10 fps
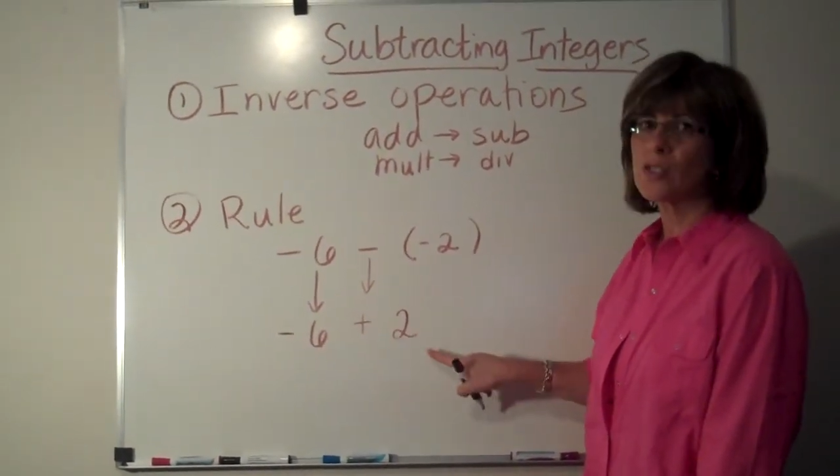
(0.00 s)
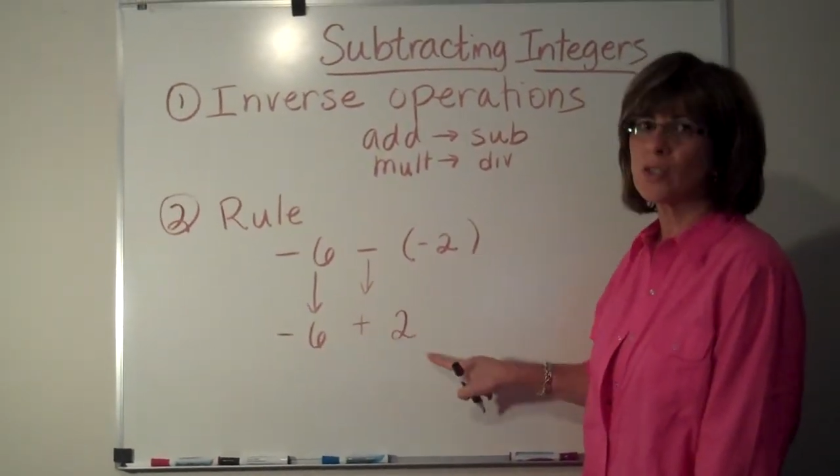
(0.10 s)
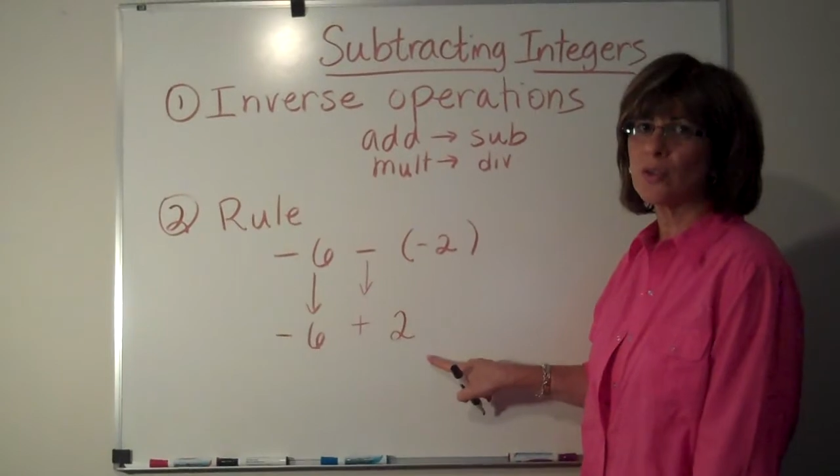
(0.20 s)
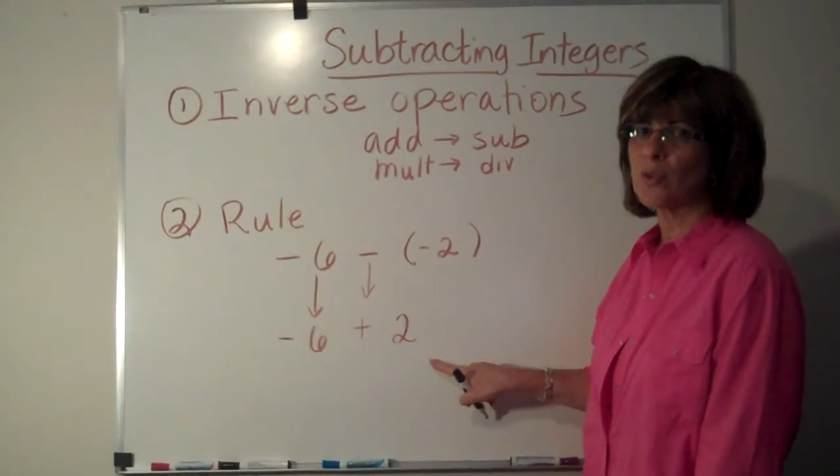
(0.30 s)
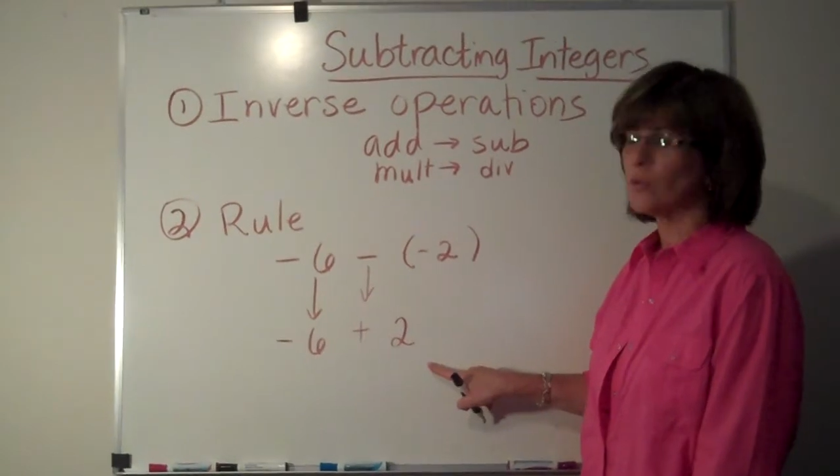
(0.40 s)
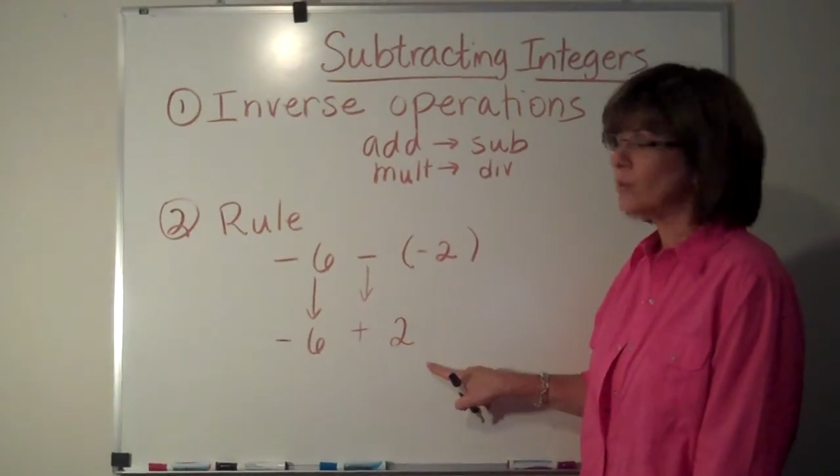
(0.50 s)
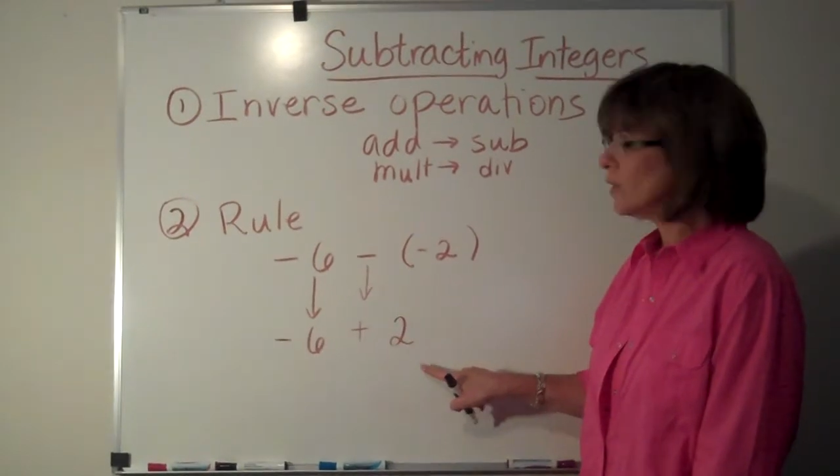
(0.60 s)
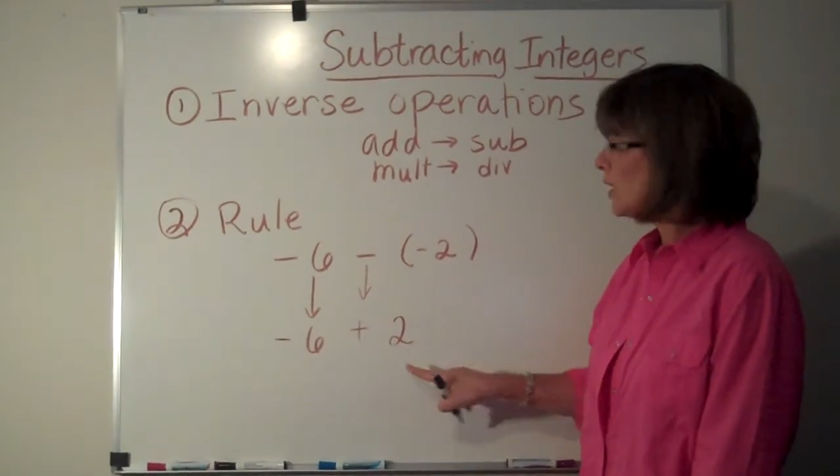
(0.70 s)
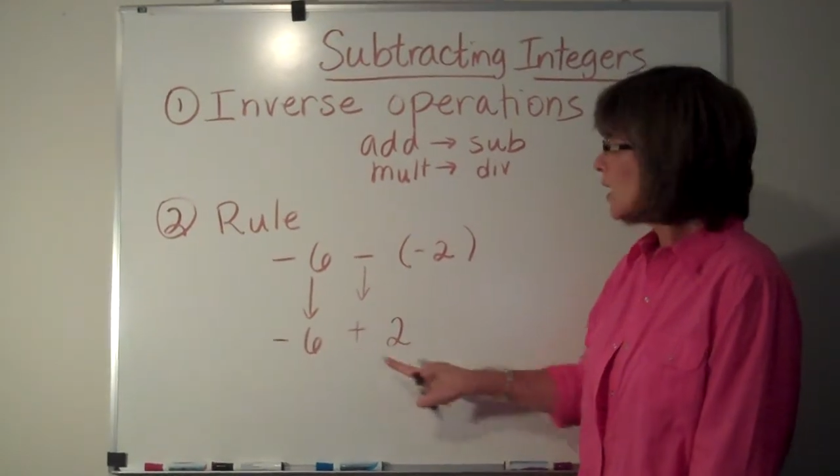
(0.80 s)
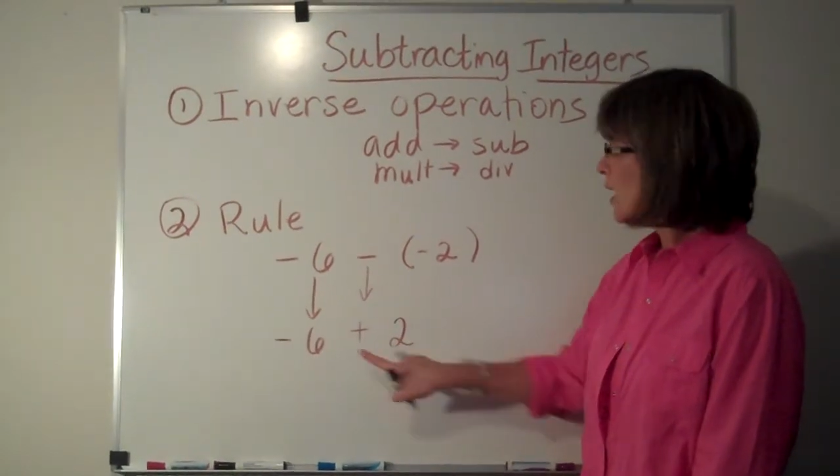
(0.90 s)
2,
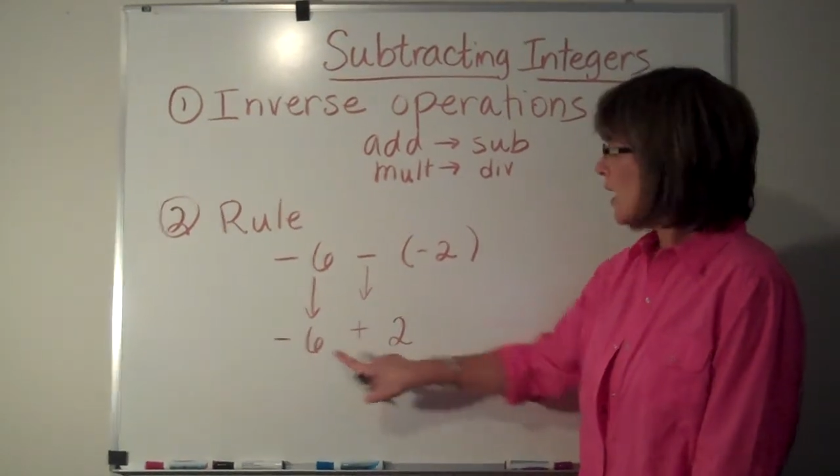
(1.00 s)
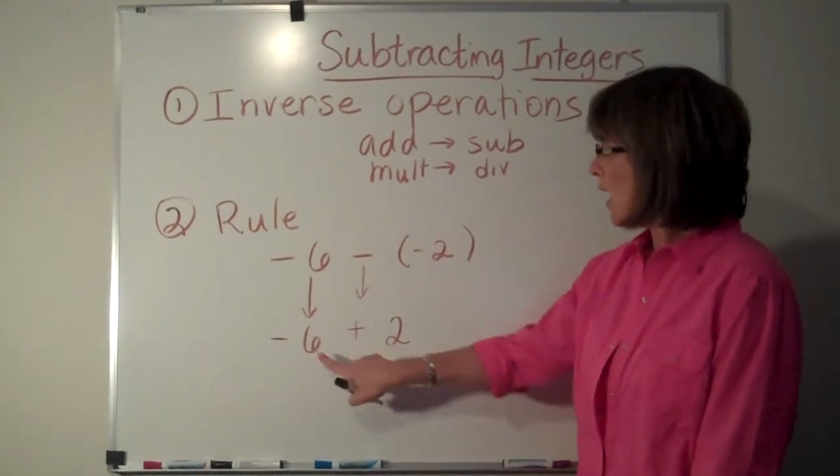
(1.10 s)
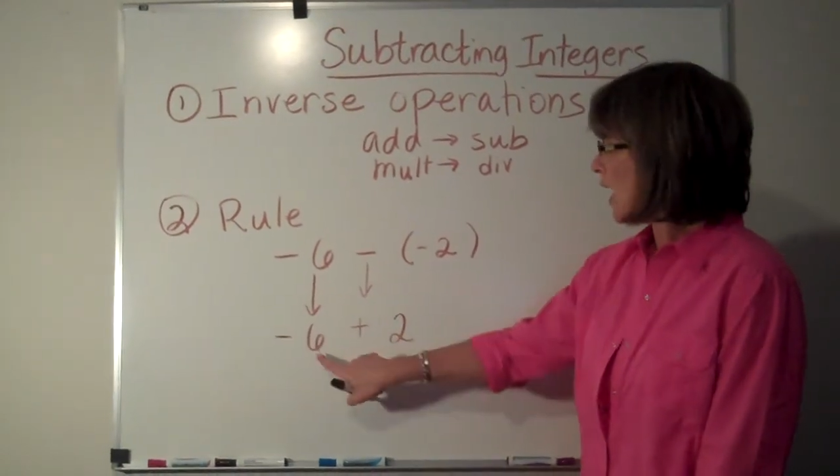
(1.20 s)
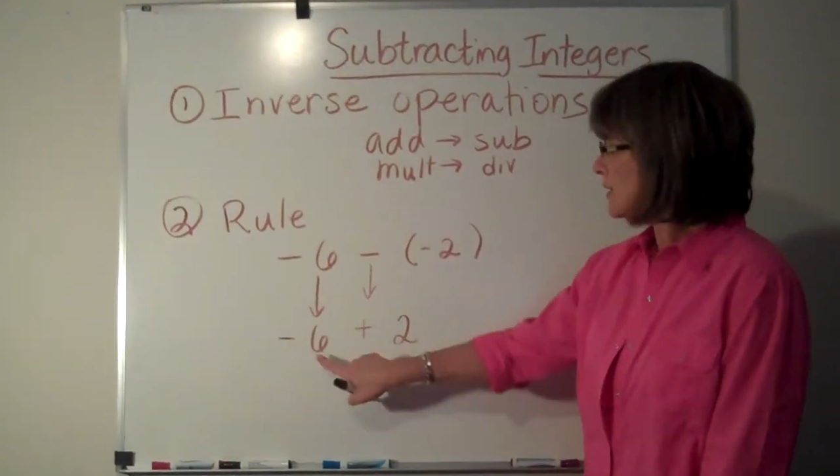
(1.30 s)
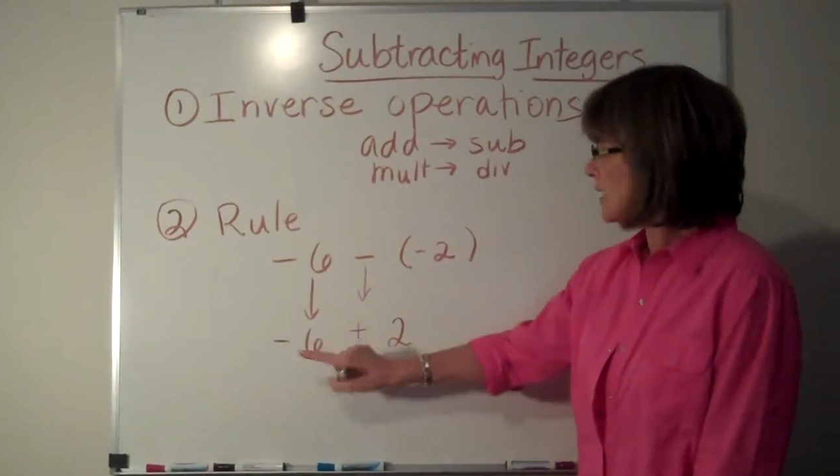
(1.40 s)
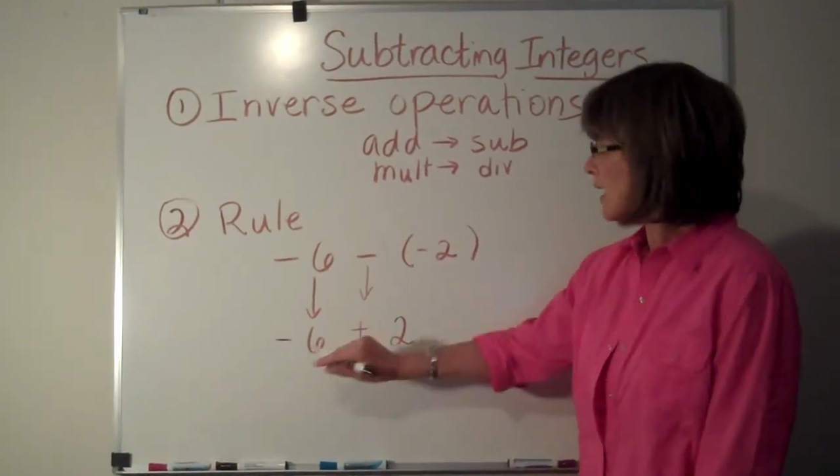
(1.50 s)
I